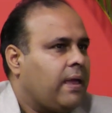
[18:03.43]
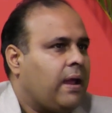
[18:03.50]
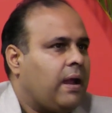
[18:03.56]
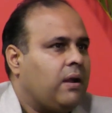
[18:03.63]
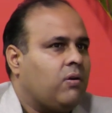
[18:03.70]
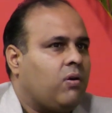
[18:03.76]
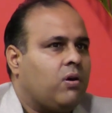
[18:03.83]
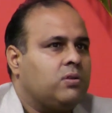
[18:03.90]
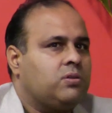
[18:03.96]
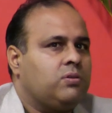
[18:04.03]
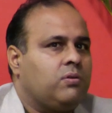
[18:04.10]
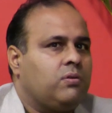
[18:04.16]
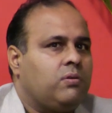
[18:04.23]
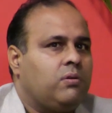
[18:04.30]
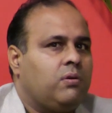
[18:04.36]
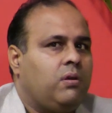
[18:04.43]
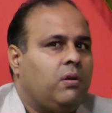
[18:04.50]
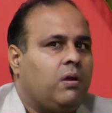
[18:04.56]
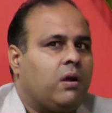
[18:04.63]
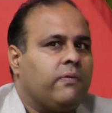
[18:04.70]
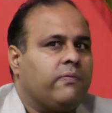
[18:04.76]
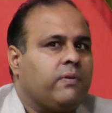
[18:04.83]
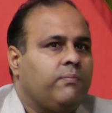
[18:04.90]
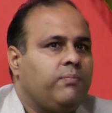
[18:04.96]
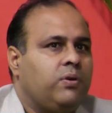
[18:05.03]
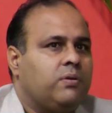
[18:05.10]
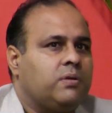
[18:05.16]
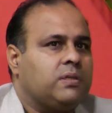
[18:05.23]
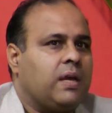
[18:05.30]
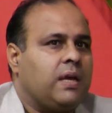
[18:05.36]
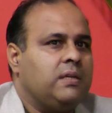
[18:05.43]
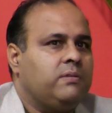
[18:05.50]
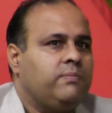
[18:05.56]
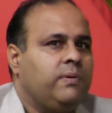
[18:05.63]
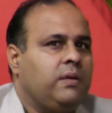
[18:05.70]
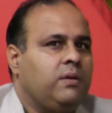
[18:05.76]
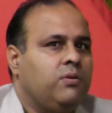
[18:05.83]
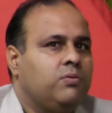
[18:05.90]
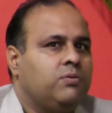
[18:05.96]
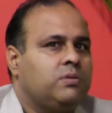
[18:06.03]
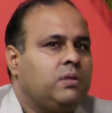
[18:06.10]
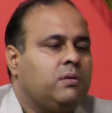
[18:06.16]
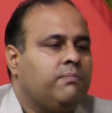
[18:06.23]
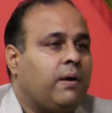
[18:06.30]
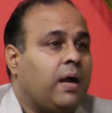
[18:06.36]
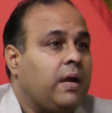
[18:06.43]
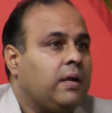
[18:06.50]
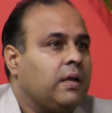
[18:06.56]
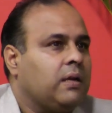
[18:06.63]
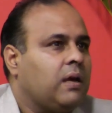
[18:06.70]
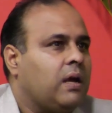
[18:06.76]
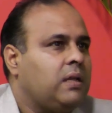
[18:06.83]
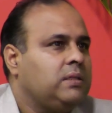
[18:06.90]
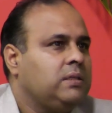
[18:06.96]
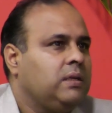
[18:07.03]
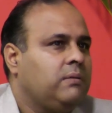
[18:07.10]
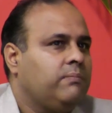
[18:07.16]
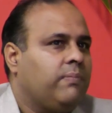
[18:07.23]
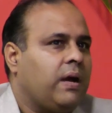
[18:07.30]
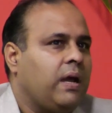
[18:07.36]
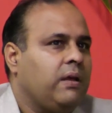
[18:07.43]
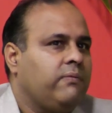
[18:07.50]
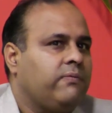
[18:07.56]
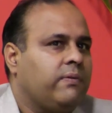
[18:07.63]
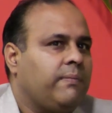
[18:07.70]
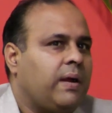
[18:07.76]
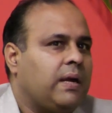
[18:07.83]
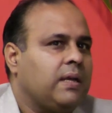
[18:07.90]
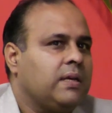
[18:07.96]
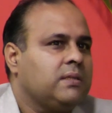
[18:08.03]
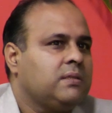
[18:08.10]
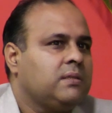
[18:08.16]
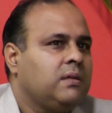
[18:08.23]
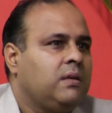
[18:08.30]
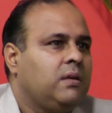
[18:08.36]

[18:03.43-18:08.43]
and also a lot of computer science being used in biotechnology and bioinformatics